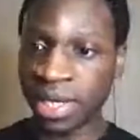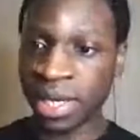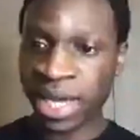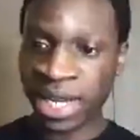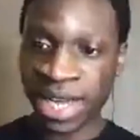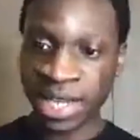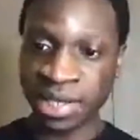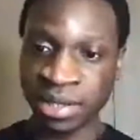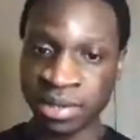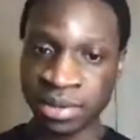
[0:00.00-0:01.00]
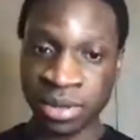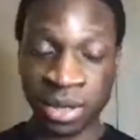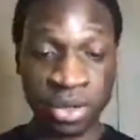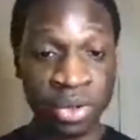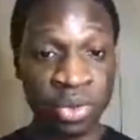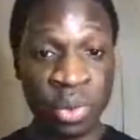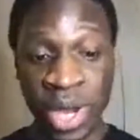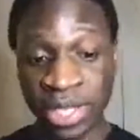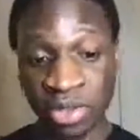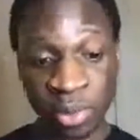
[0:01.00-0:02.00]
And like a good
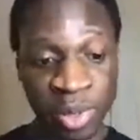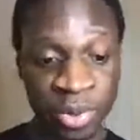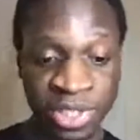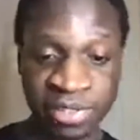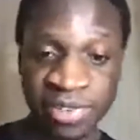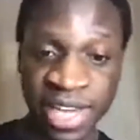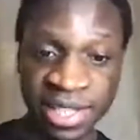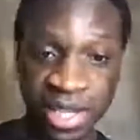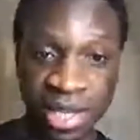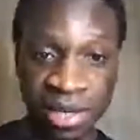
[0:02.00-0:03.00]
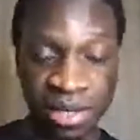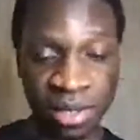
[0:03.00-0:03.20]
way to be motivated